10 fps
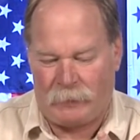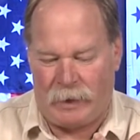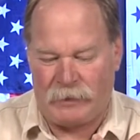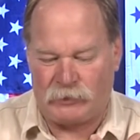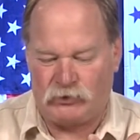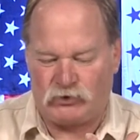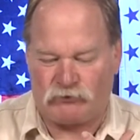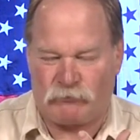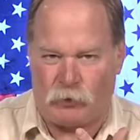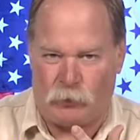I
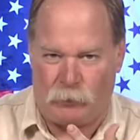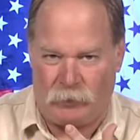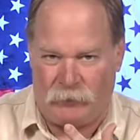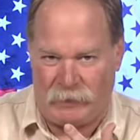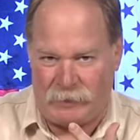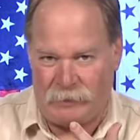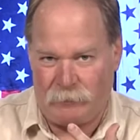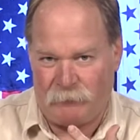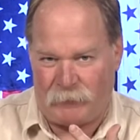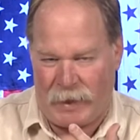control the
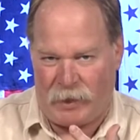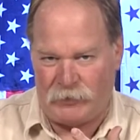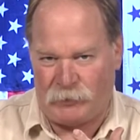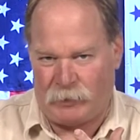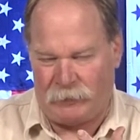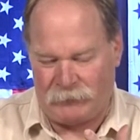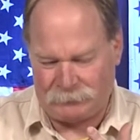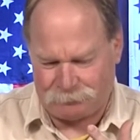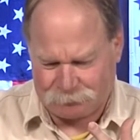value of it,